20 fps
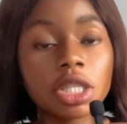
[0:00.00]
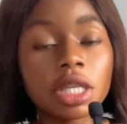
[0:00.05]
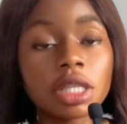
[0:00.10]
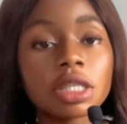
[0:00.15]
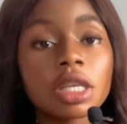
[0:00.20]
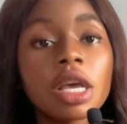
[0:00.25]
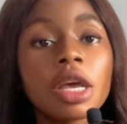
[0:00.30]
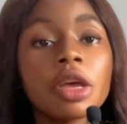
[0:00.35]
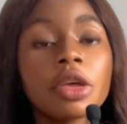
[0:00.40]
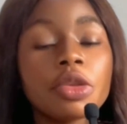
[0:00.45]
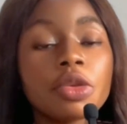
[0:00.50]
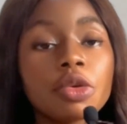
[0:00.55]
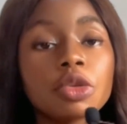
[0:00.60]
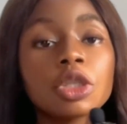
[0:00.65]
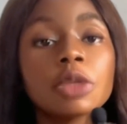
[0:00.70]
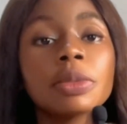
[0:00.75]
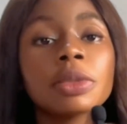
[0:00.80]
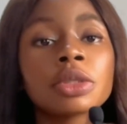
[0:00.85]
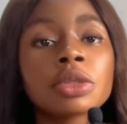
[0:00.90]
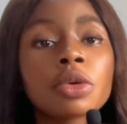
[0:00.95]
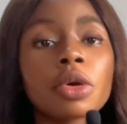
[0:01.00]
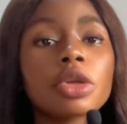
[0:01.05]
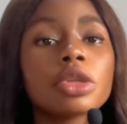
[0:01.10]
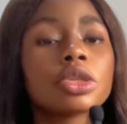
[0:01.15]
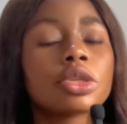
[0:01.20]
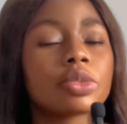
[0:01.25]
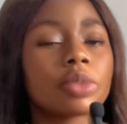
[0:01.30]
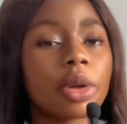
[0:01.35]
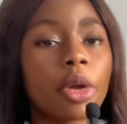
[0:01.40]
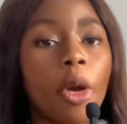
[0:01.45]
it, YouTube is going
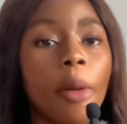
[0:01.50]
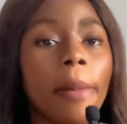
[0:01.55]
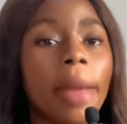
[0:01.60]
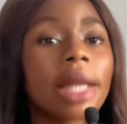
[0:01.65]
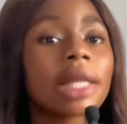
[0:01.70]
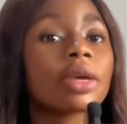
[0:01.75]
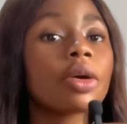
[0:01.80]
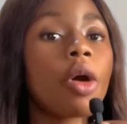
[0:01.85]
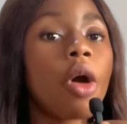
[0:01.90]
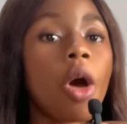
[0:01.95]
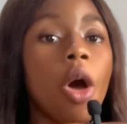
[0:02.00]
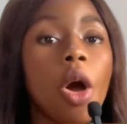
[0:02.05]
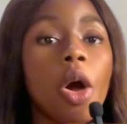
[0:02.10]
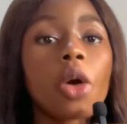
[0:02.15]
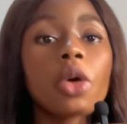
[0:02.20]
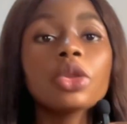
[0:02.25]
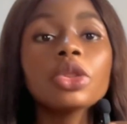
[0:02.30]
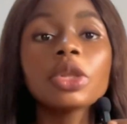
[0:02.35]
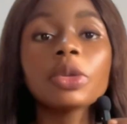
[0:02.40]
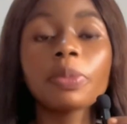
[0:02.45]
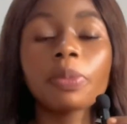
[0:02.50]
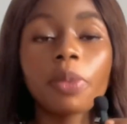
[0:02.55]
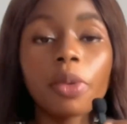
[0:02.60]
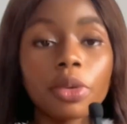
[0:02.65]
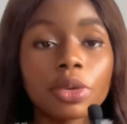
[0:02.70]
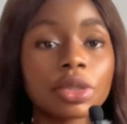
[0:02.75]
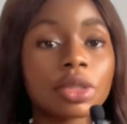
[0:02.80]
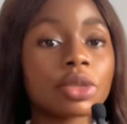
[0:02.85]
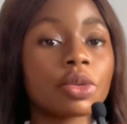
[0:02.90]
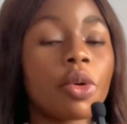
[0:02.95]
to recommend all the
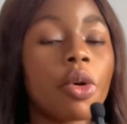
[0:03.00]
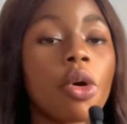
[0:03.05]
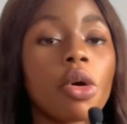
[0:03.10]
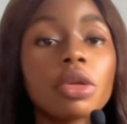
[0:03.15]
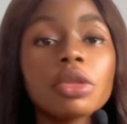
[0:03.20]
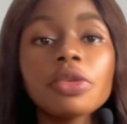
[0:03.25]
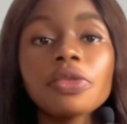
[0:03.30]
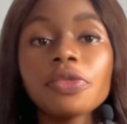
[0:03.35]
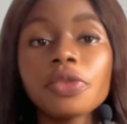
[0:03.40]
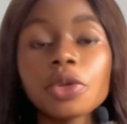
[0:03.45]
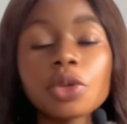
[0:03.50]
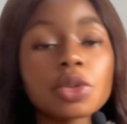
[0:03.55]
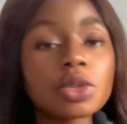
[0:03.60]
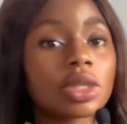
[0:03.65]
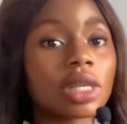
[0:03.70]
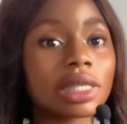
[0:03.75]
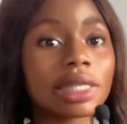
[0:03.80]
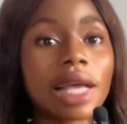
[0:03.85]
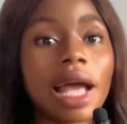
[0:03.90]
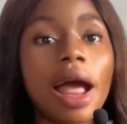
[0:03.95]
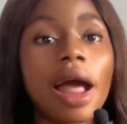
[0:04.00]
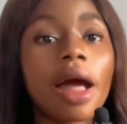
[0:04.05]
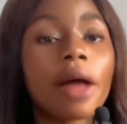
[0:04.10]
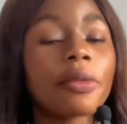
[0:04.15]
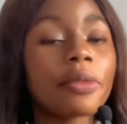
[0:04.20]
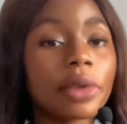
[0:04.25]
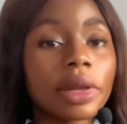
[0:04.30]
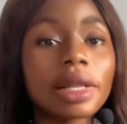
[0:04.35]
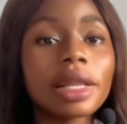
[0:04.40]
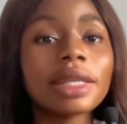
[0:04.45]
posts, all the videos that are
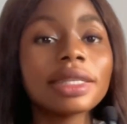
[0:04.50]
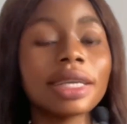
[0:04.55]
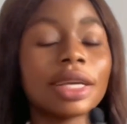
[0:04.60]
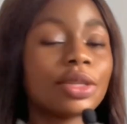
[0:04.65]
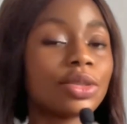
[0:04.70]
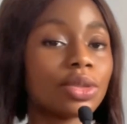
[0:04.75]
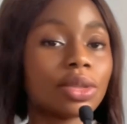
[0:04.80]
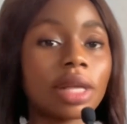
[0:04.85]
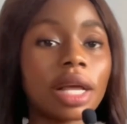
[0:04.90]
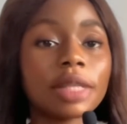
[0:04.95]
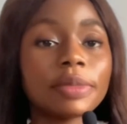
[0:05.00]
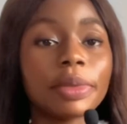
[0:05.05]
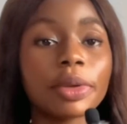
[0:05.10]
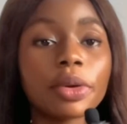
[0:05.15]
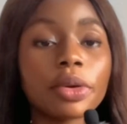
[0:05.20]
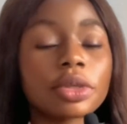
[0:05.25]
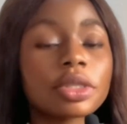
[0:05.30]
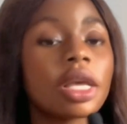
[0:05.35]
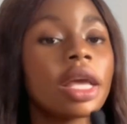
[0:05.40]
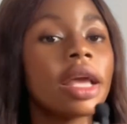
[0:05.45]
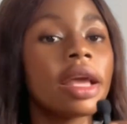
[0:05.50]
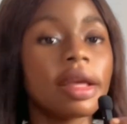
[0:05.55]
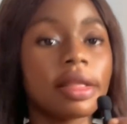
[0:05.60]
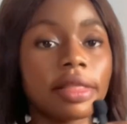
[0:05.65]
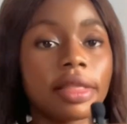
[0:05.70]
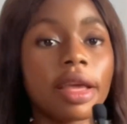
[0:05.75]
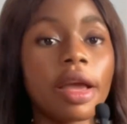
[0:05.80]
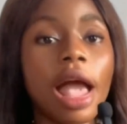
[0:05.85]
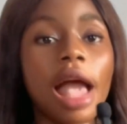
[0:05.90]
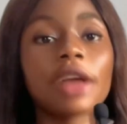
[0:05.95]
related to that, because
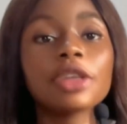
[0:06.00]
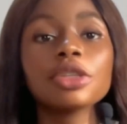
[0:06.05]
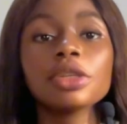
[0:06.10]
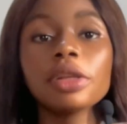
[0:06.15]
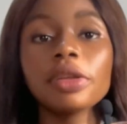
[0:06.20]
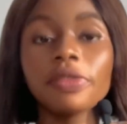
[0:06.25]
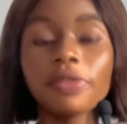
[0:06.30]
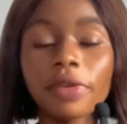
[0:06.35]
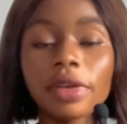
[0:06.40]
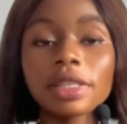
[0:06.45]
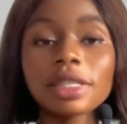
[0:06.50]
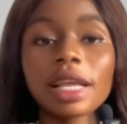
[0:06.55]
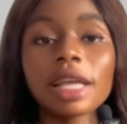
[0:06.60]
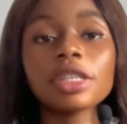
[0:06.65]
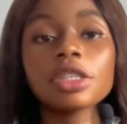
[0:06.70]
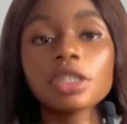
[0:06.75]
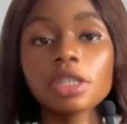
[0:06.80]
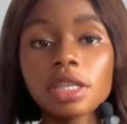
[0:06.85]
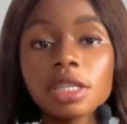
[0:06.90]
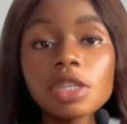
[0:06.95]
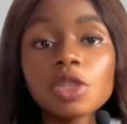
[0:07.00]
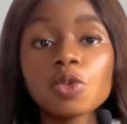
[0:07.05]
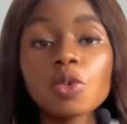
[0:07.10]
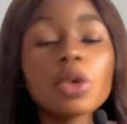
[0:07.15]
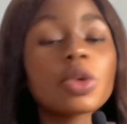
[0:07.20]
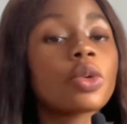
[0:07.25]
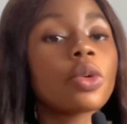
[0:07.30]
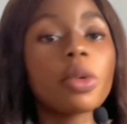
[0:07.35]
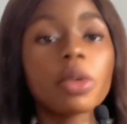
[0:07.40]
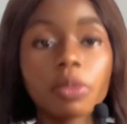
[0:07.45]
they actually think that this is
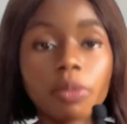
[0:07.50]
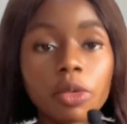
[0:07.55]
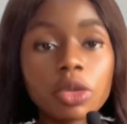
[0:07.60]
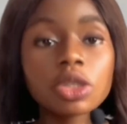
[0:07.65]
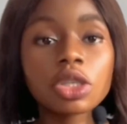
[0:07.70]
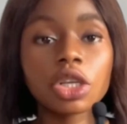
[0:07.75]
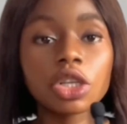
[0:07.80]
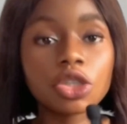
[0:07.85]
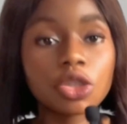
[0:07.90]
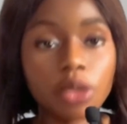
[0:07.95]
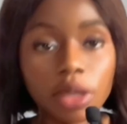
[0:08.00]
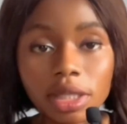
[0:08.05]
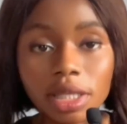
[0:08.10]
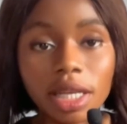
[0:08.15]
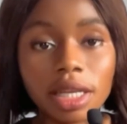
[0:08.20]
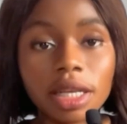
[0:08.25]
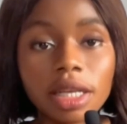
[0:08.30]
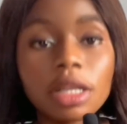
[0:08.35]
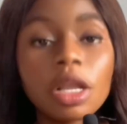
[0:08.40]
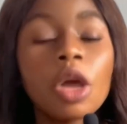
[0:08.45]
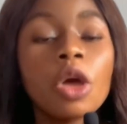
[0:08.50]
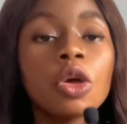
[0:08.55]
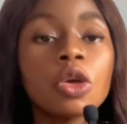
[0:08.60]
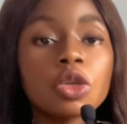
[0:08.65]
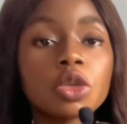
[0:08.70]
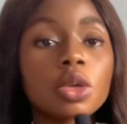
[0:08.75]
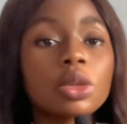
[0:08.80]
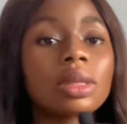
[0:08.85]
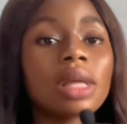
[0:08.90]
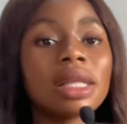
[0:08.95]
what you're most interested in.
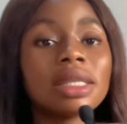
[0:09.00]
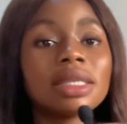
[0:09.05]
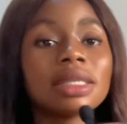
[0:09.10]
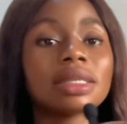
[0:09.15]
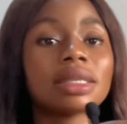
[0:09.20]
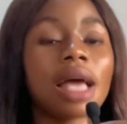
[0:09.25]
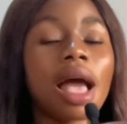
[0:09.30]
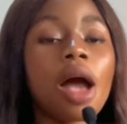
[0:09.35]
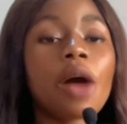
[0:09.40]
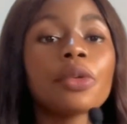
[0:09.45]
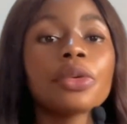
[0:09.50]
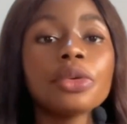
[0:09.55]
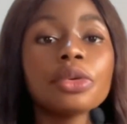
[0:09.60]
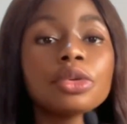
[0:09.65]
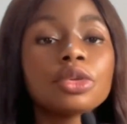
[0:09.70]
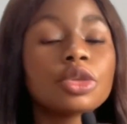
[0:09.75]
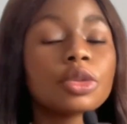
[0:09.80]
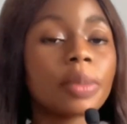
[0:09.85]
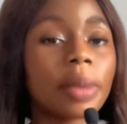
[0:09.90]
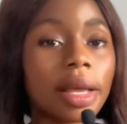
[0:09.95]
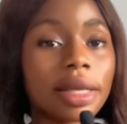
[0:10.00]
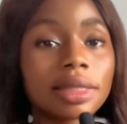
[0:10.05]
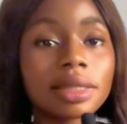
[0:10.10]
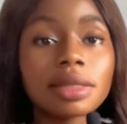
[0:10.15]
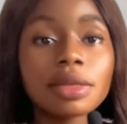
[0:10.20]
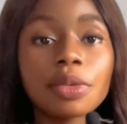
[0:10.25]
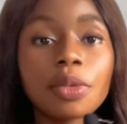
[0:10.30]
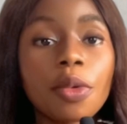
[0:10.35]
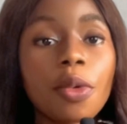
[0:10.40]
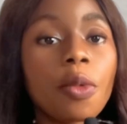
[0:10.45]
So that is how YouTube
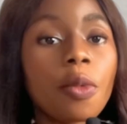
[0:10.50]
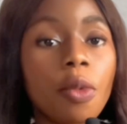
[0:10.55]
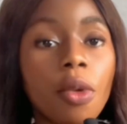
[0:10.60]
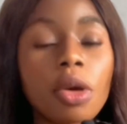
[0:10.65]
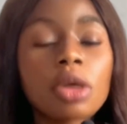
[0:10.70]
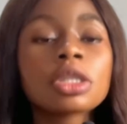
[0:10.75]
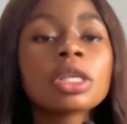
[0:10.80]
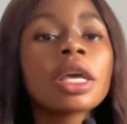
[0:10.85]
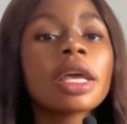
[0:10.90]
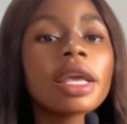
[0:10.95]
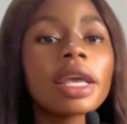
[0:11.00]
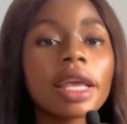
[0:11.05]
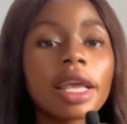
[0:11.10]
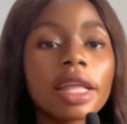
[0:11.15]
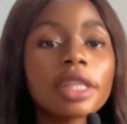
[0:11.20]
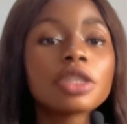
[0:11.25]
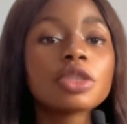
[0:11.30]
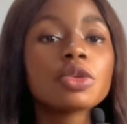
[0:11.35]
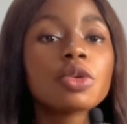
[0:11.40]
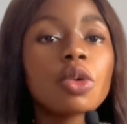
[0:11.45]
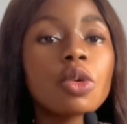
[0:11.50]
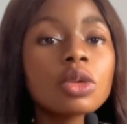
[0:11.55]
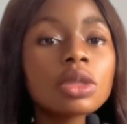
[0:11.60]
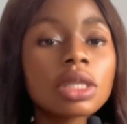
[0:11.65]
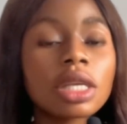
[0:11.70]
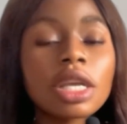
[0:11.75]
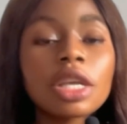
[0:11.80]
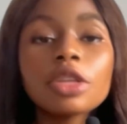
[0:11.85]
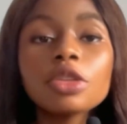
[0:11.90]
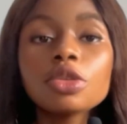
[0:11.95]
SEO works. It goes
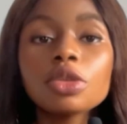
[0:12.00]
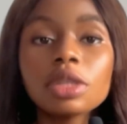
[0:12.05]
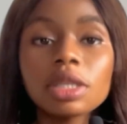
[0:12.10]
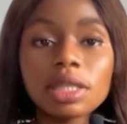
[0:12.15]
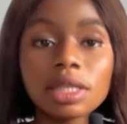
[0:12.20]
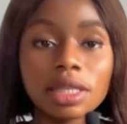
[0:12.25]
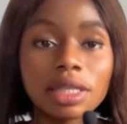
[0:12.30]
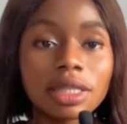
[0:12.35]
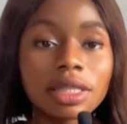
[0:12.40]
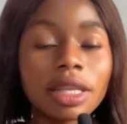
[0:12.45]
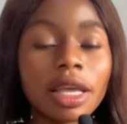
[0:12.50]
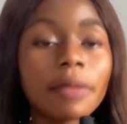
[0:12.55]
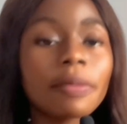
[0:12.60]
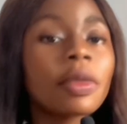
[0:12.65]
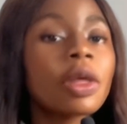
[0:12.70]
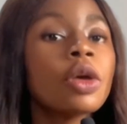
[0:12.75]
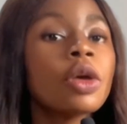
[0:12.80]
into the system